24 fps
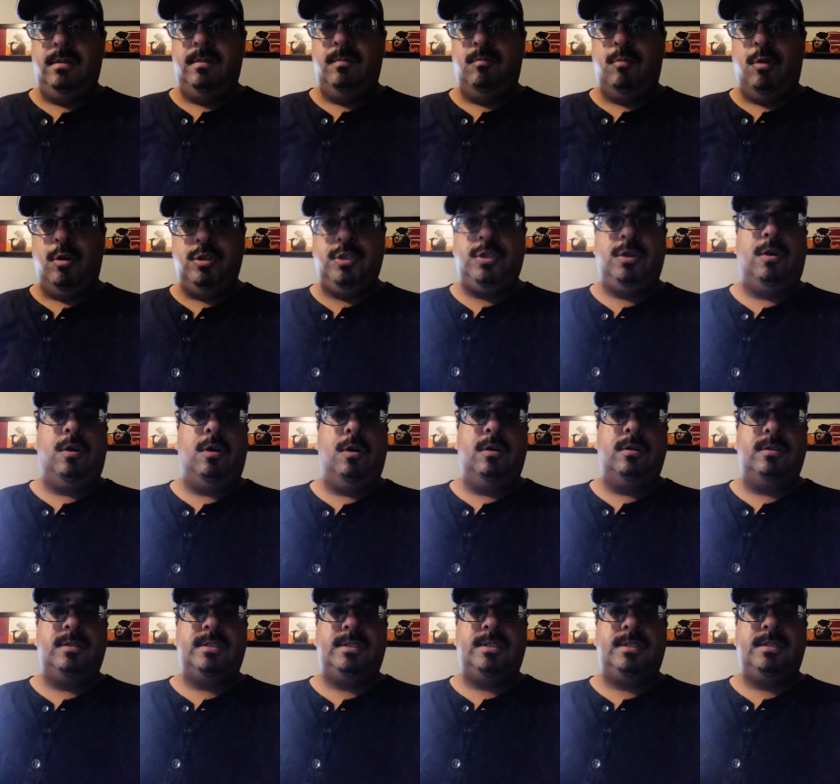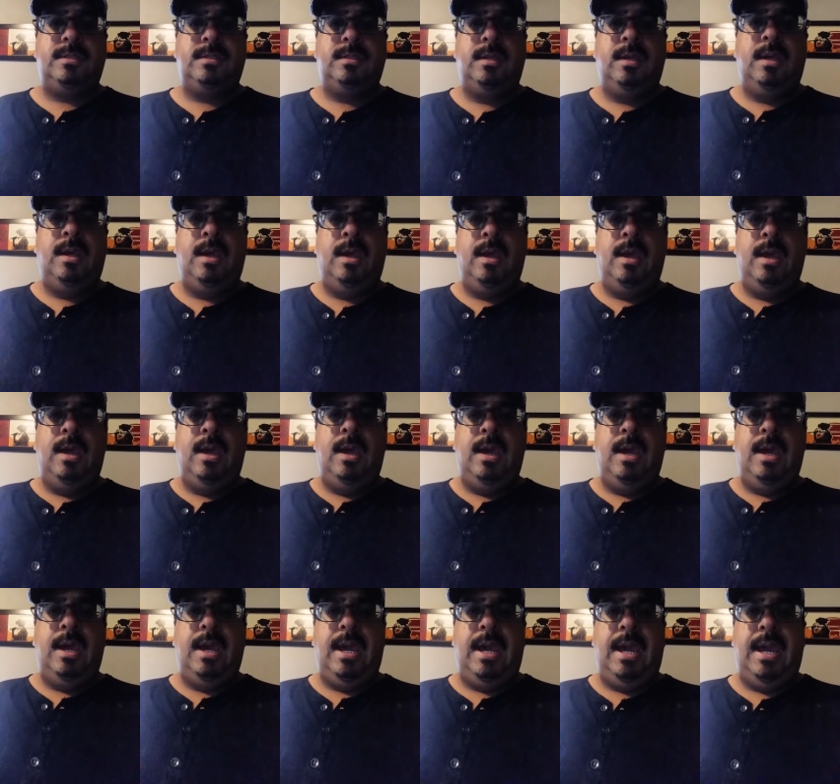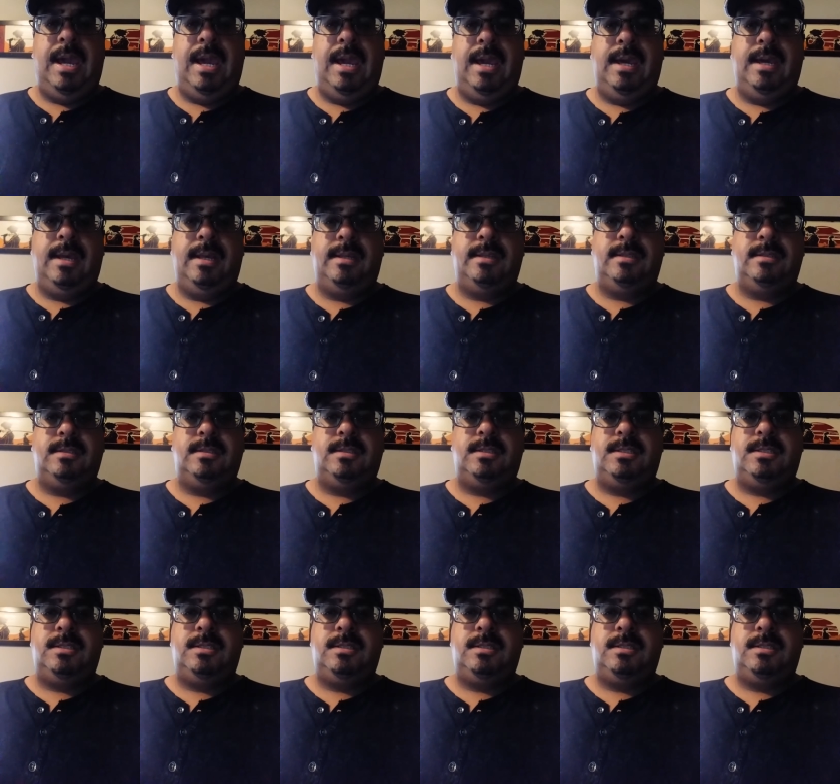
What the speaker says: martial arts, and